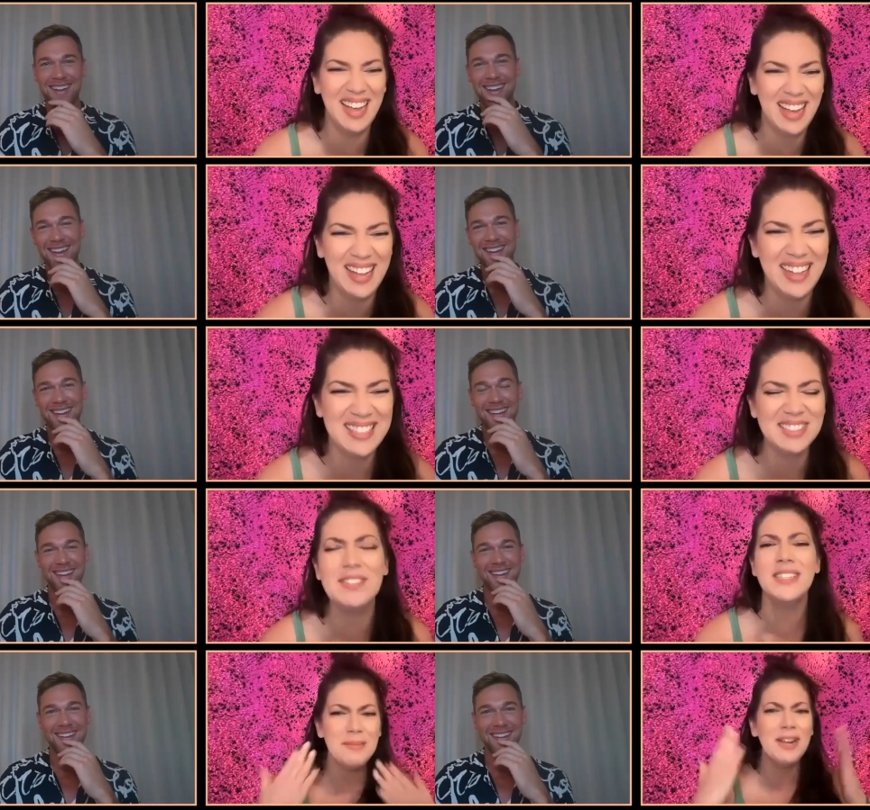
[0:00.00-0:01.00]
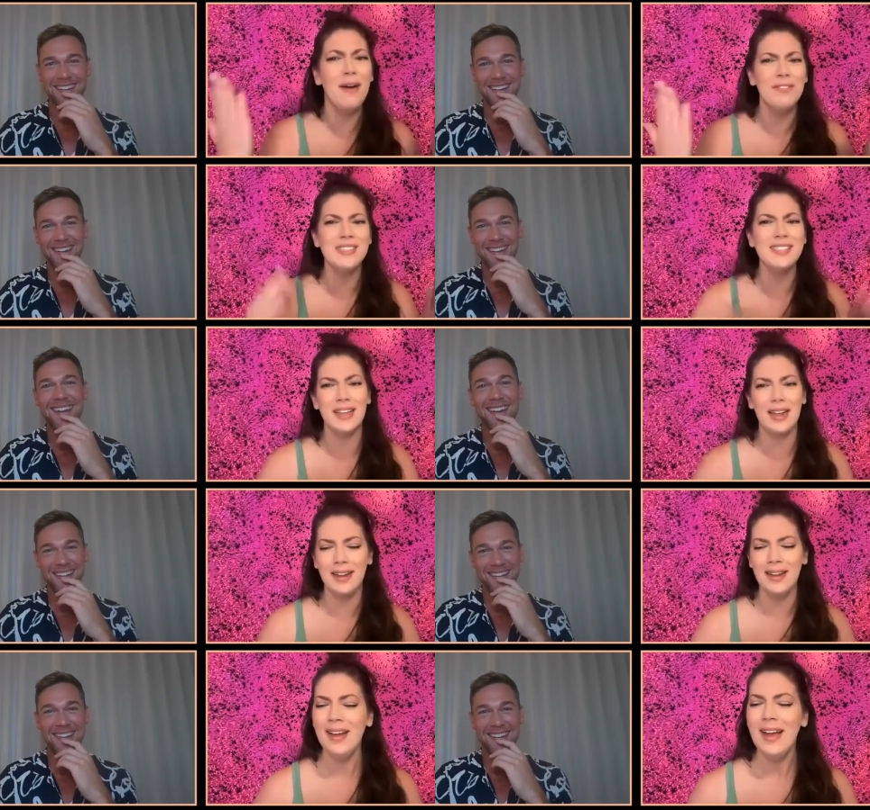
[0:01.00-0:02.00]
Speaker 1: Like, do you see me? Obviously.
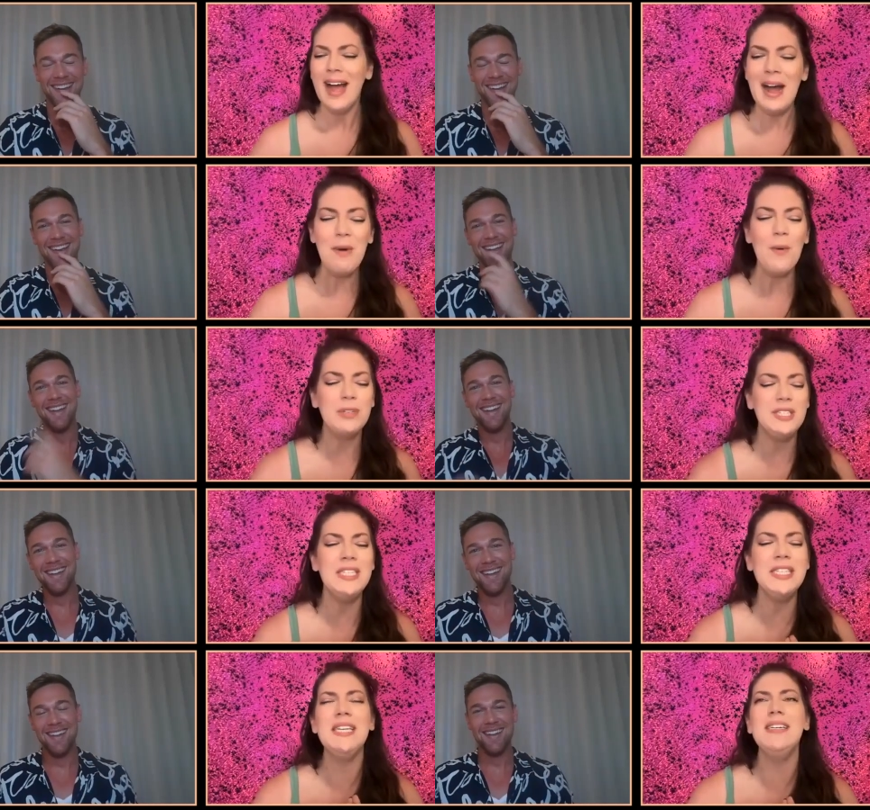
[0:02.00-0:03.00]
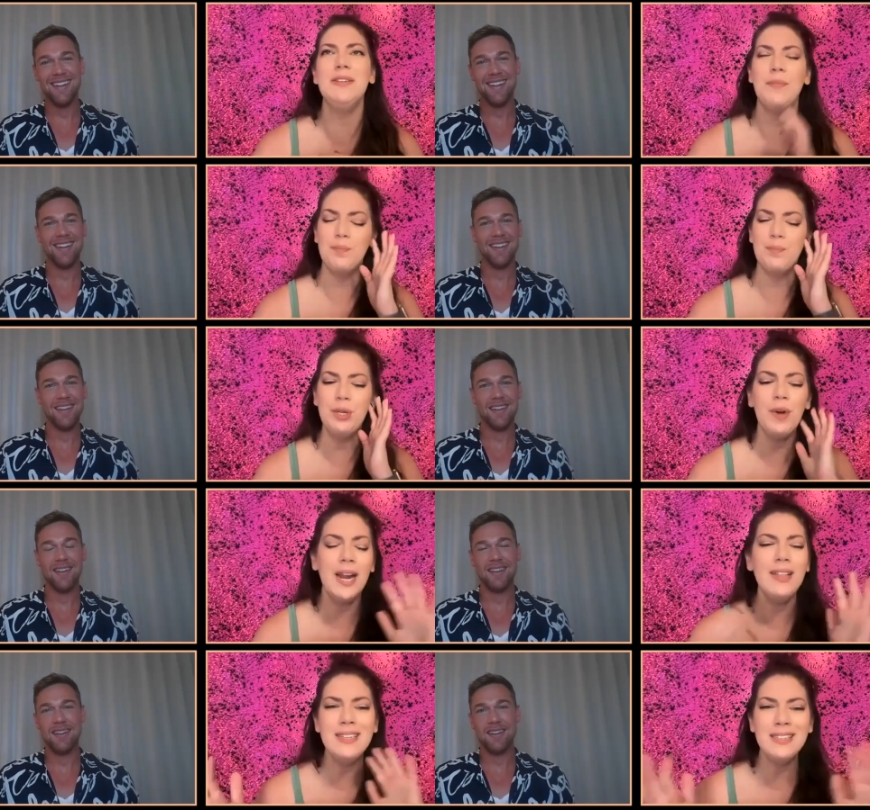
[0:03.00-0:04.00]
But since the
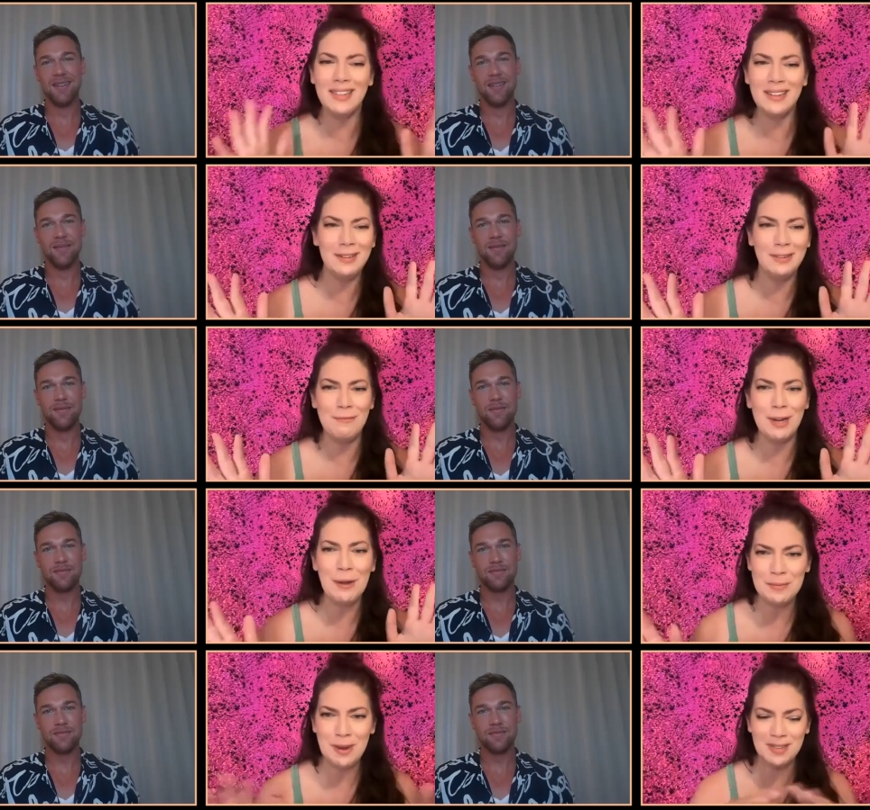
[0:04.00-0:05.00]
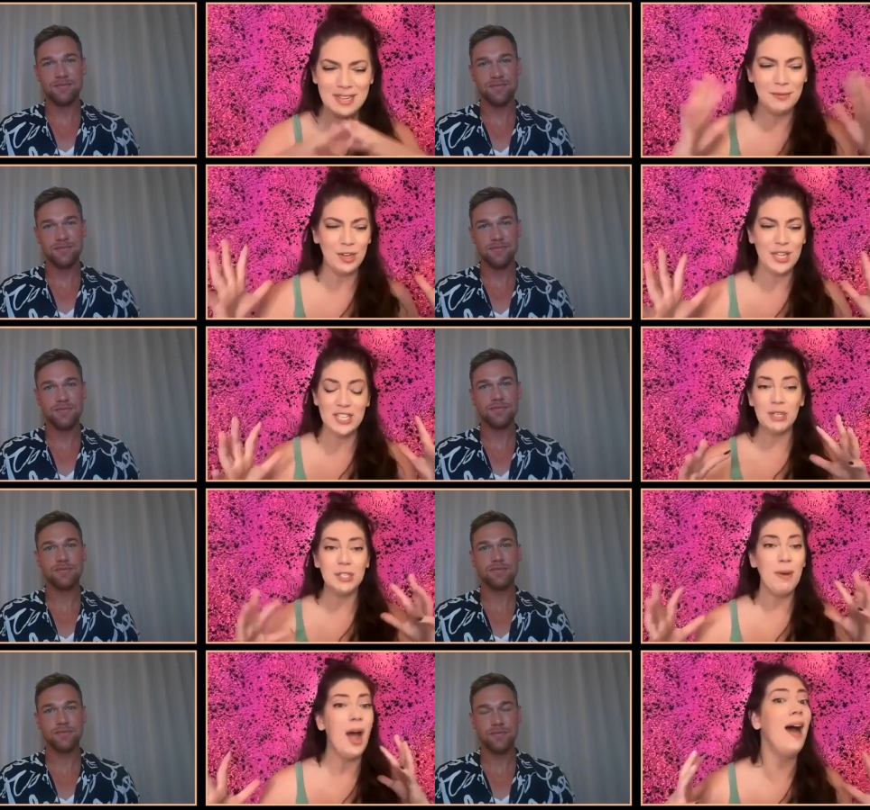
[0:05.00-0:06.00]
Blu-ray and the video on demand is going to release a
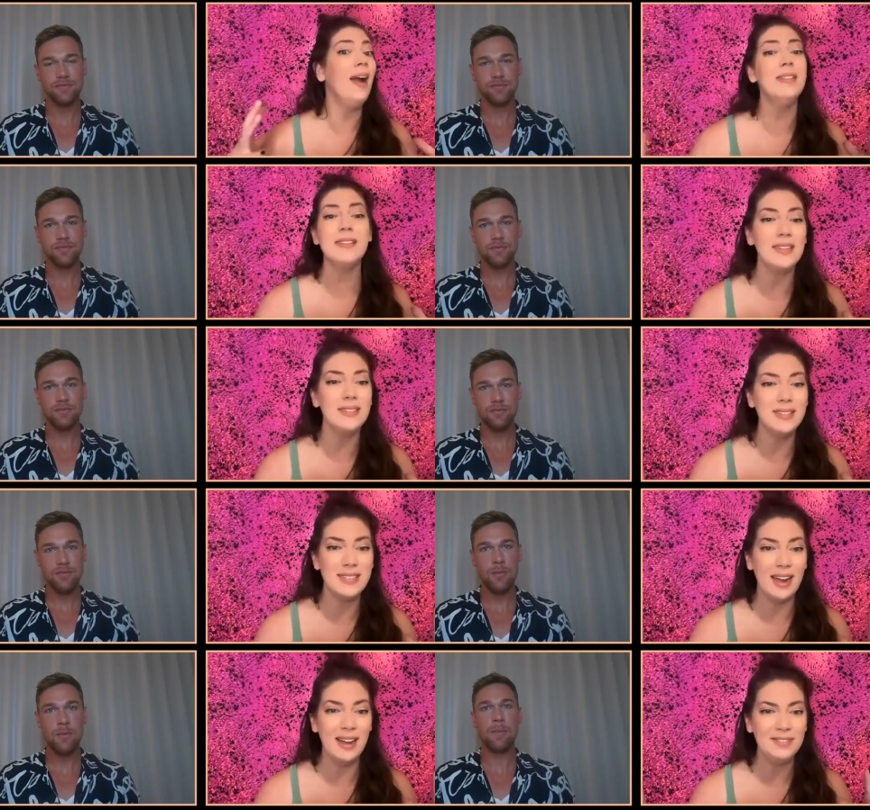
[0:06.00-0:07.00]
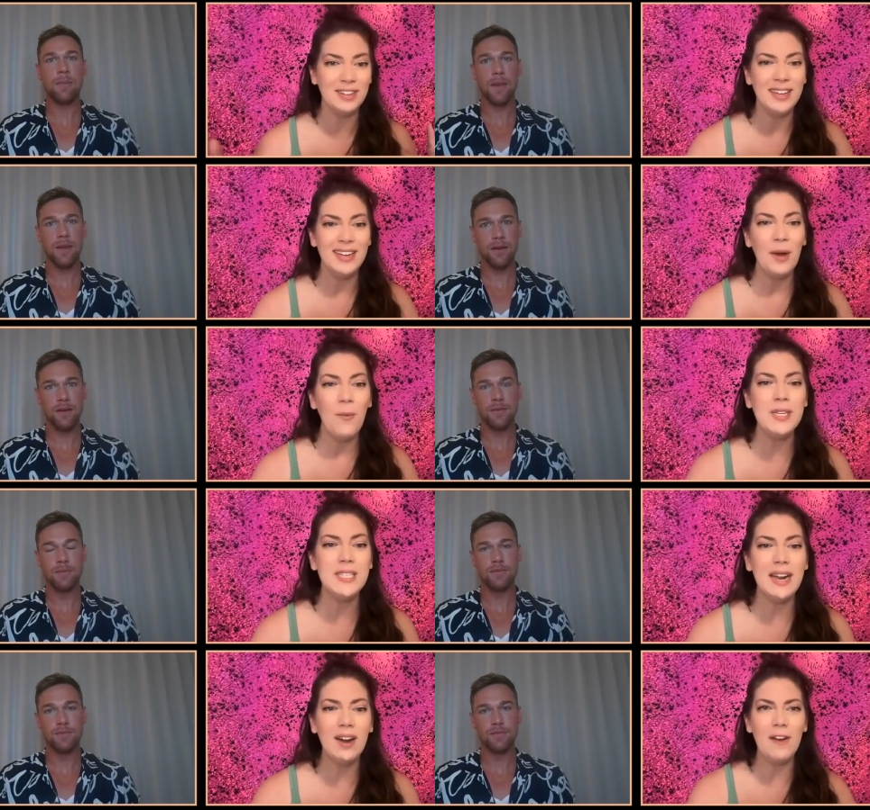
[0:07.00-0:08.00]
bunch of behind the scenes stuff,
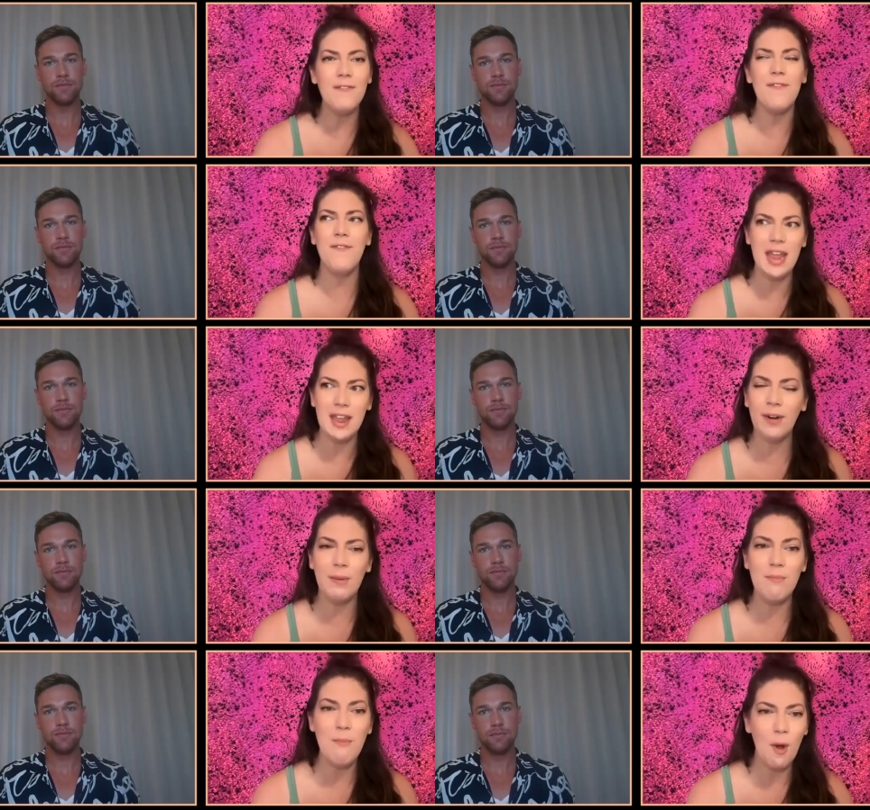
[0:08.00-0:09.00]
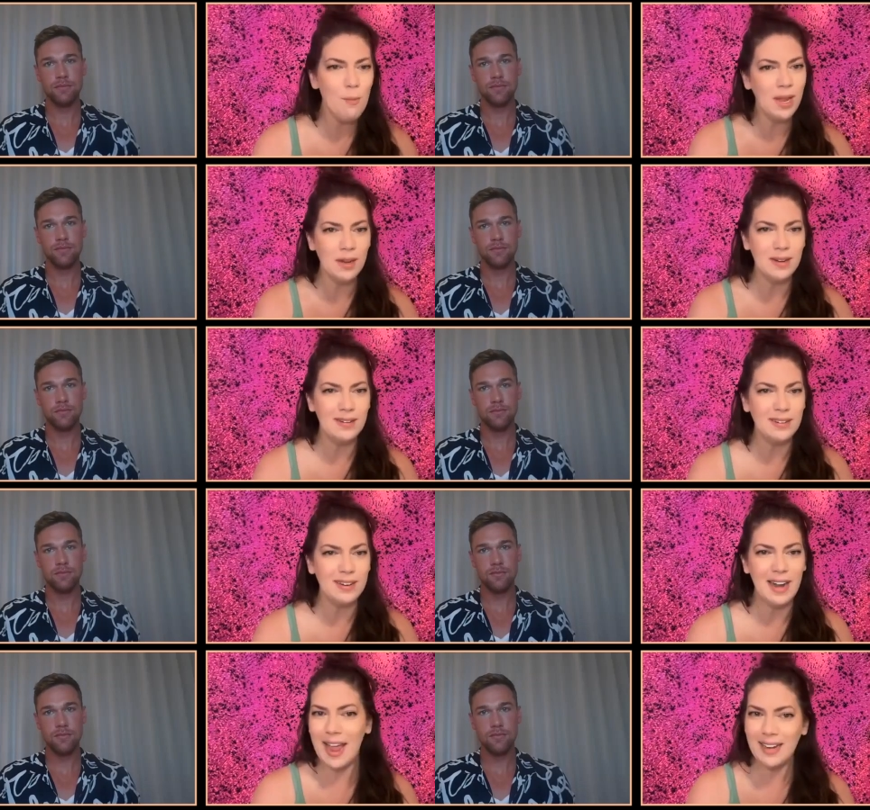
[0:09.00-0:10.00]
was there a favorite moment
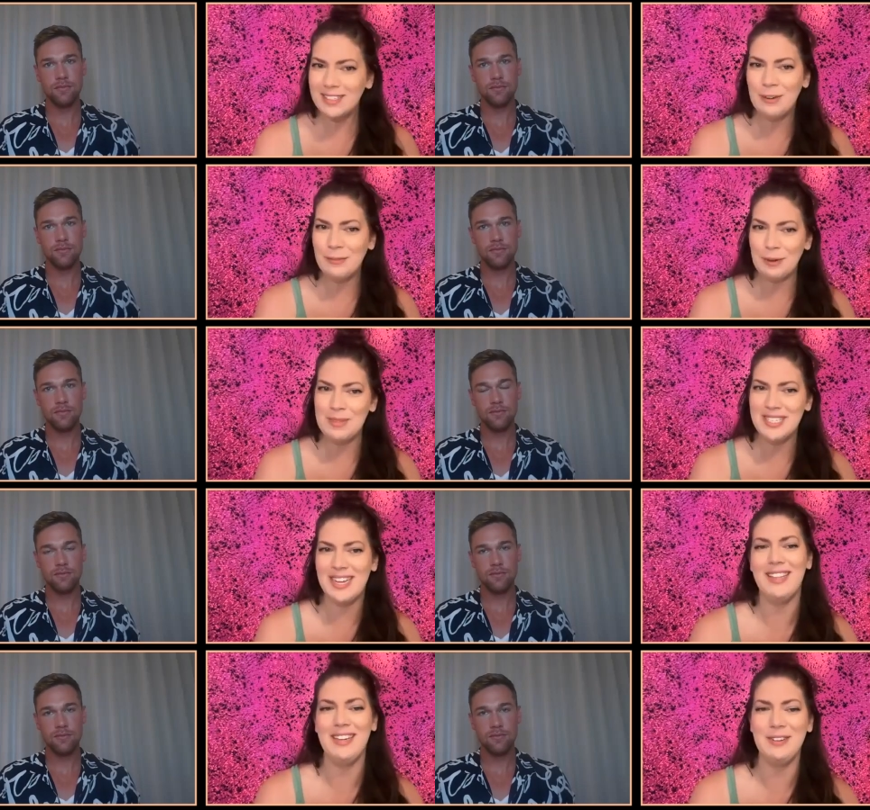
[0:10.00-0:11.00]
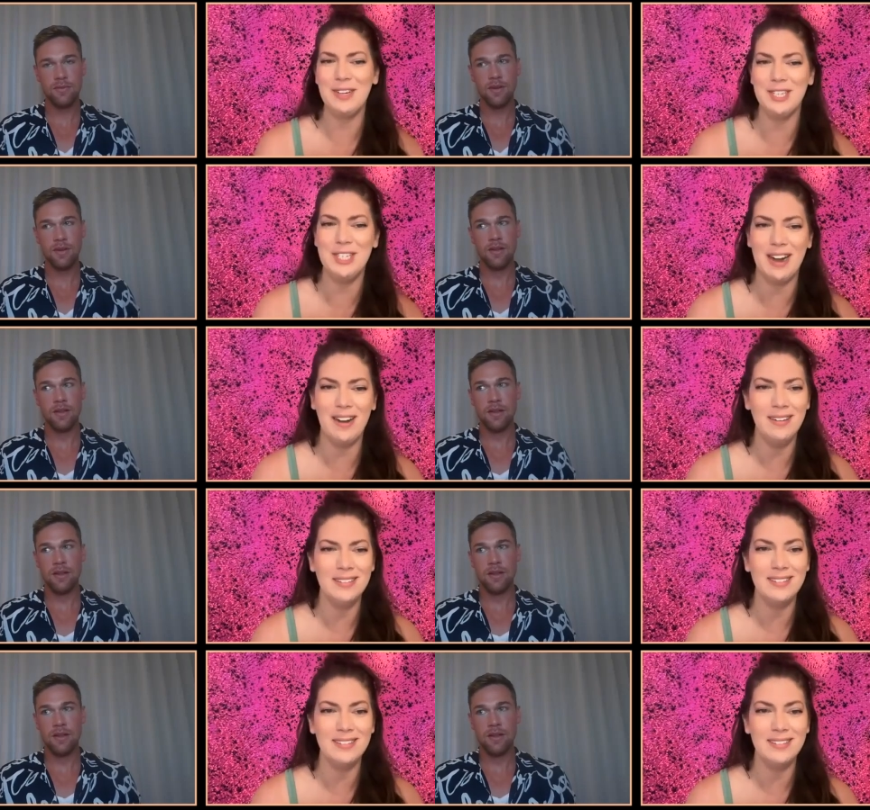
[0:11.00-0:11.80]
or anecdote from the set that you could share?